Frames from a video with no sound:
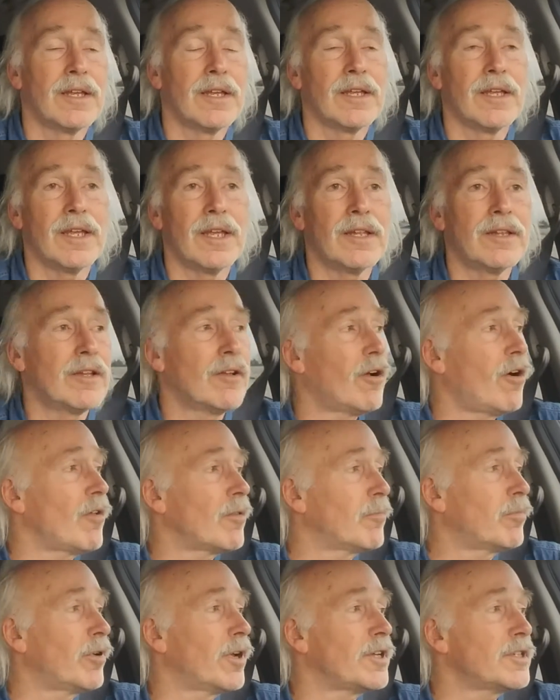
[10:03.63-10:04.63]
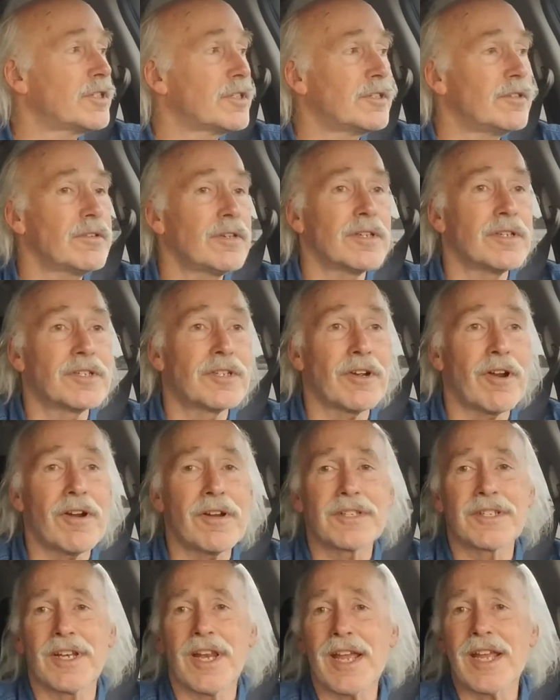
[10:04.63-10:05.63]
and then all the places you can
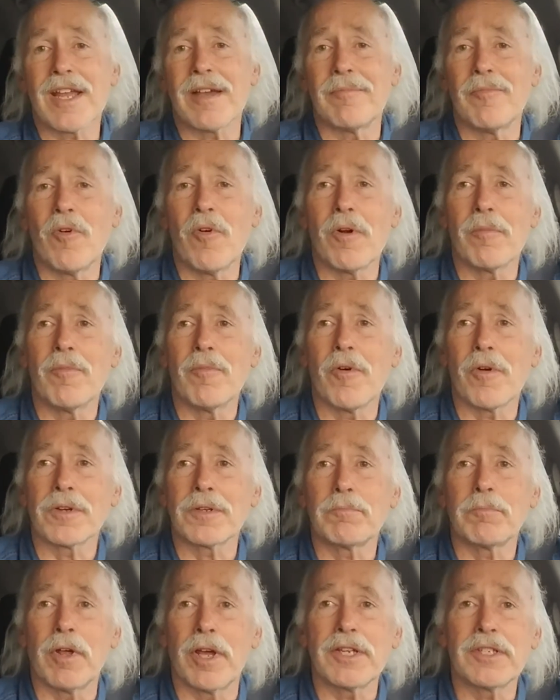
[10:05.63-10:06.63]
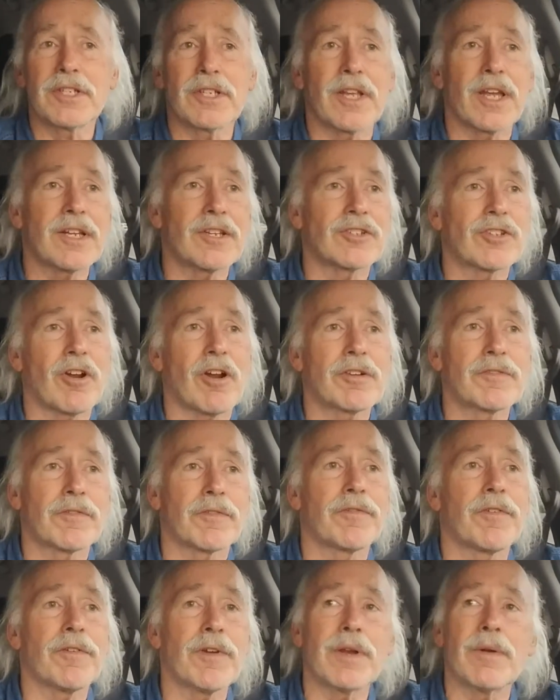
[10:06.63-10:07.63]
charge, and I got more and more places I can charge for
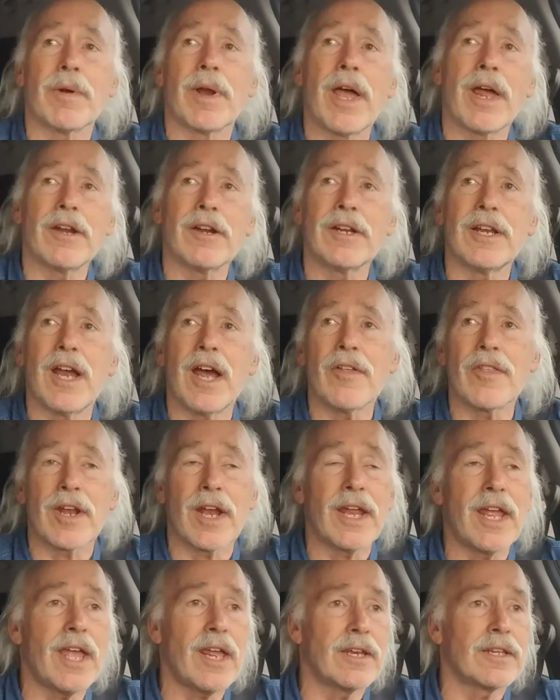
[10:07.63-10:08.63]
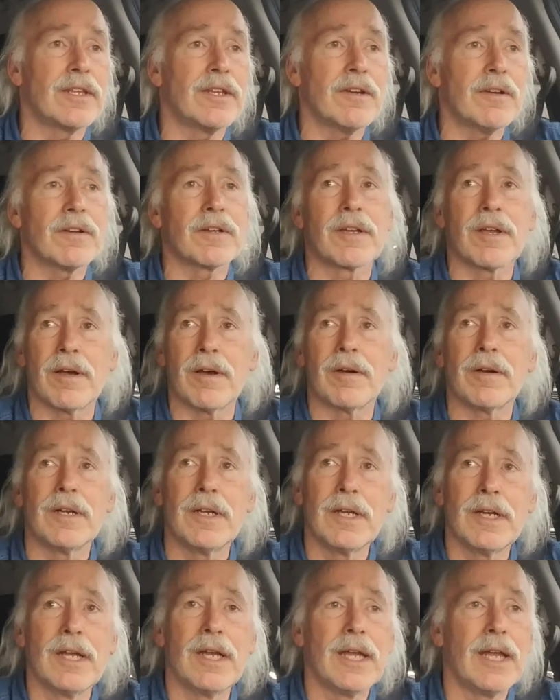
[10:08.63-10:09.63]
free around here now than I had a year ago,
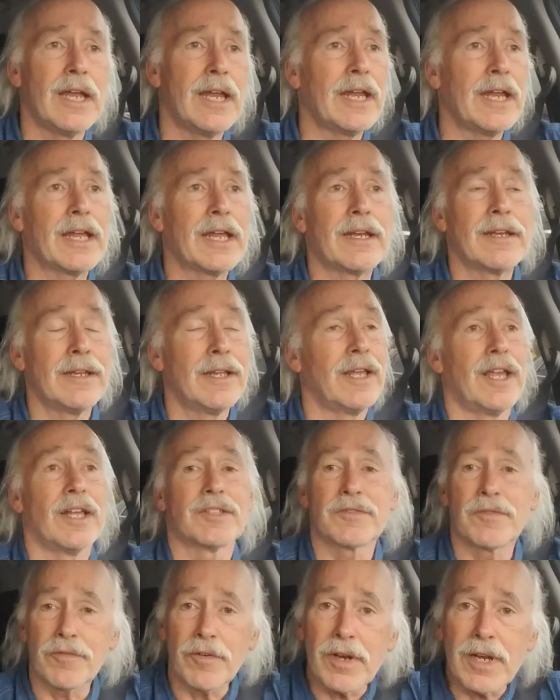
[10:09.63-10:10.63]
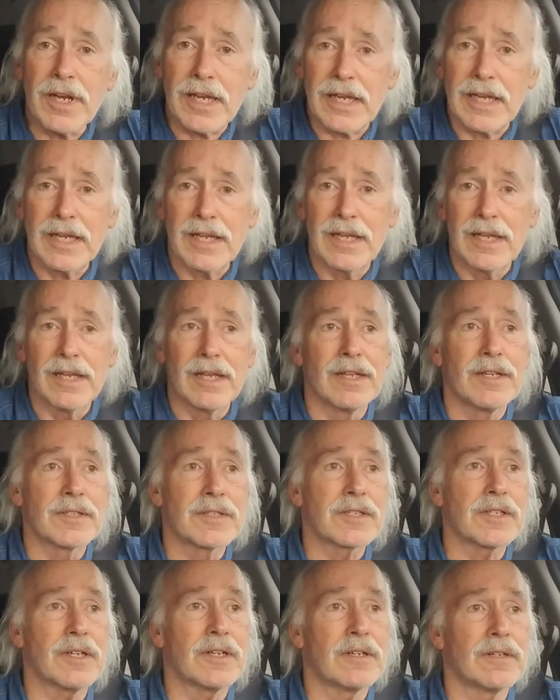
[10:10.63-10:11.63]
and it's free.
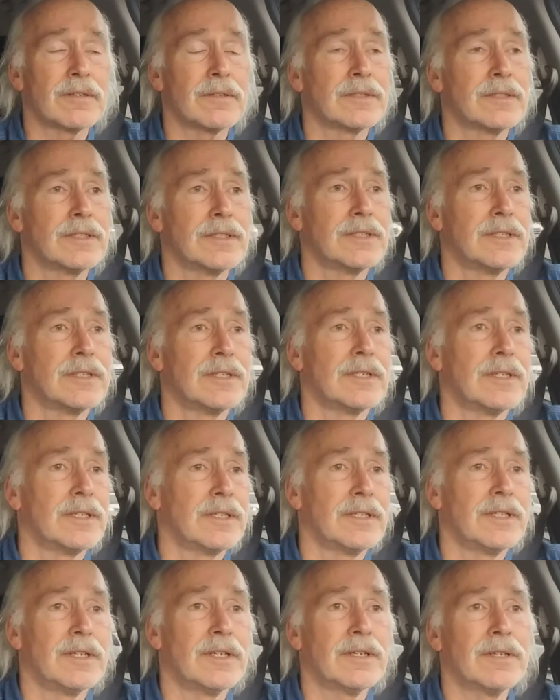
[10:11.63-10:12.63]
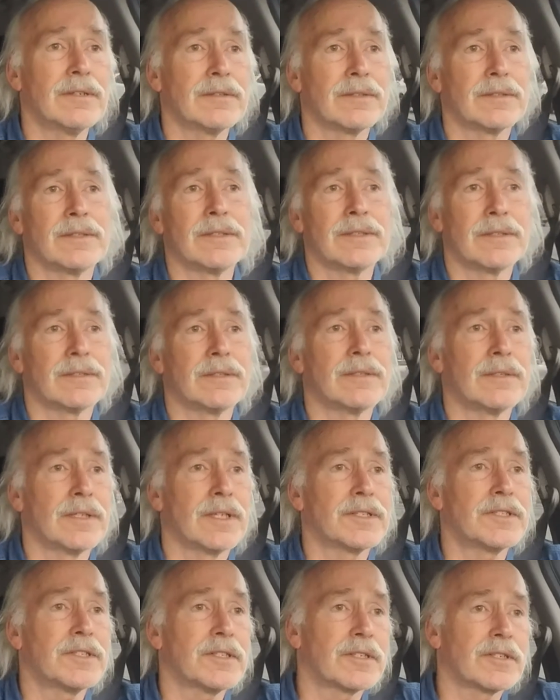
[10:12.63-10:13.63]
So, you know,
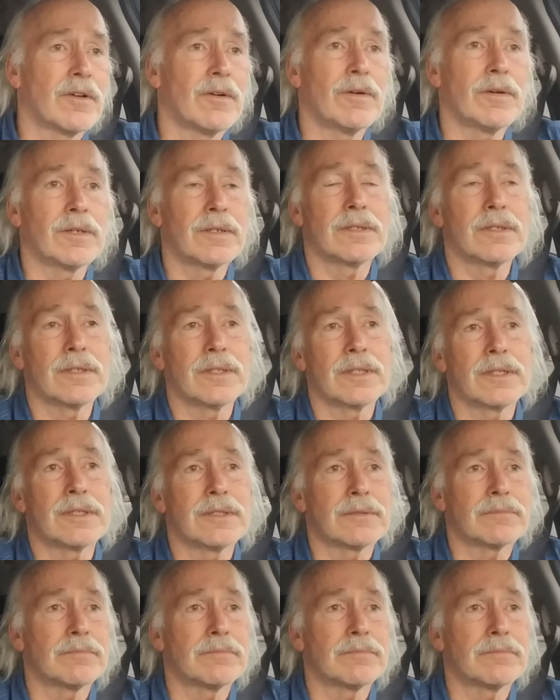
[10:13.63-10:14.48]
unless you're going, you know,